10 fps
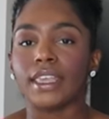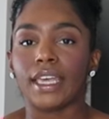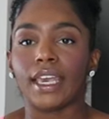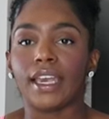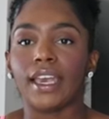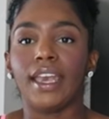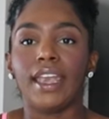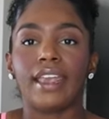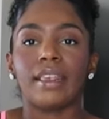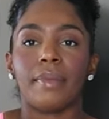thing
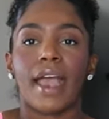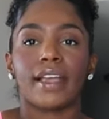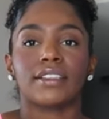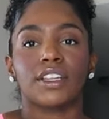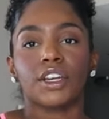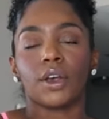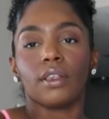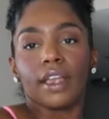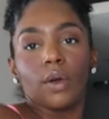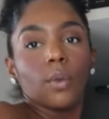in the back is gonna go.
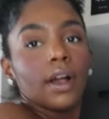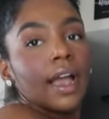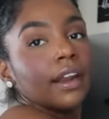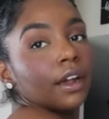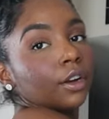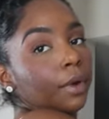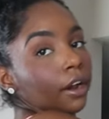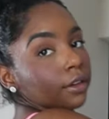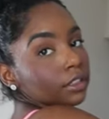Like, what kind of underwear are you